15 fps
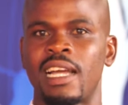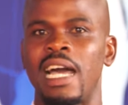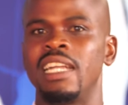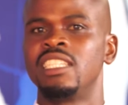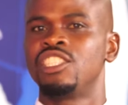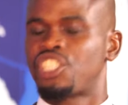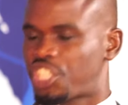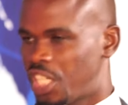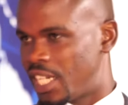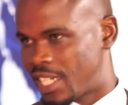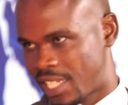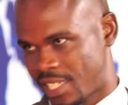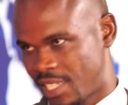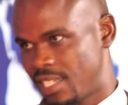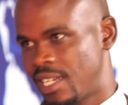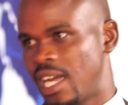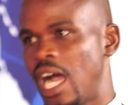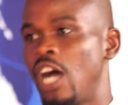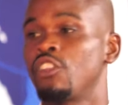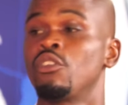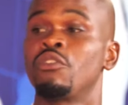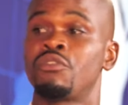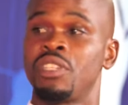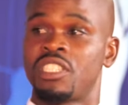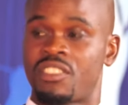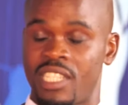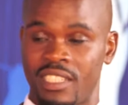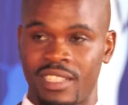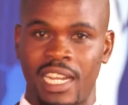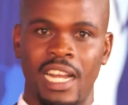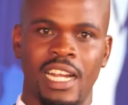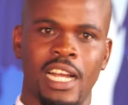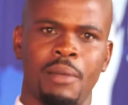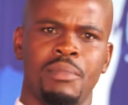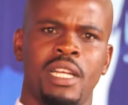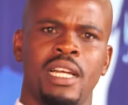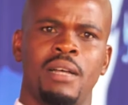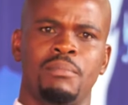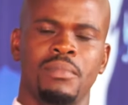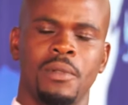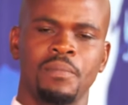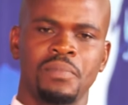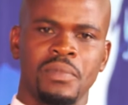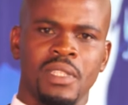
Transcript: can shake out of these things that are coming up.